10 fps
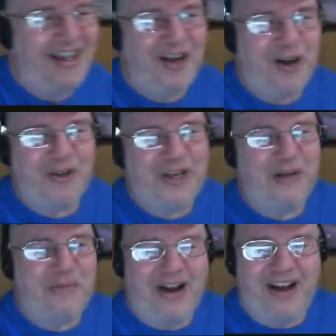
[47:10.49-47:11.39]
Oh,
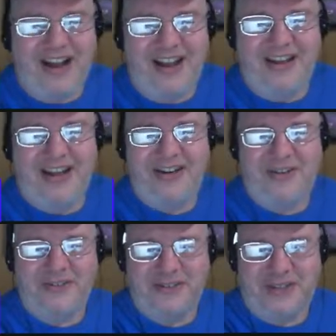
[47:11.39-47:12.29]
come on. I
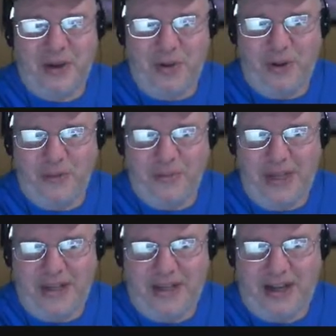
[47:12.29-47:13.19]
don't go old
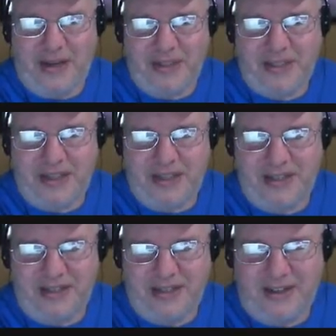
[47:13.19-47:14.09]
man comics
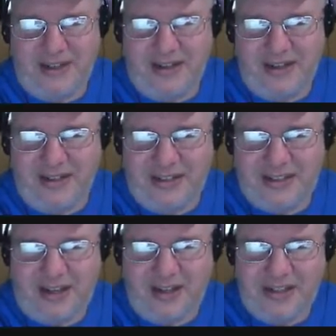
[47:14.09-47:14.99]
on
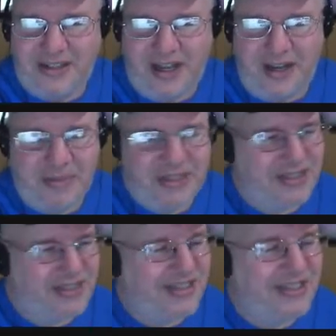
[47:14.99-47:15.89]
this all the time. It's
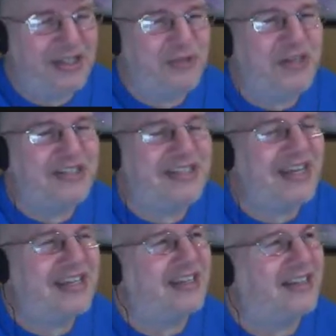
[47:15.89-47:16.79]

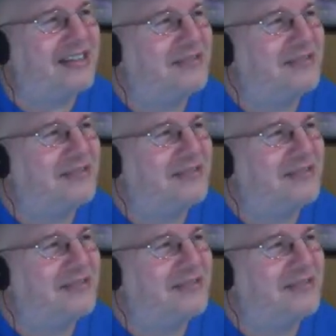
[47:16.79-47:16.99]
ridiculous.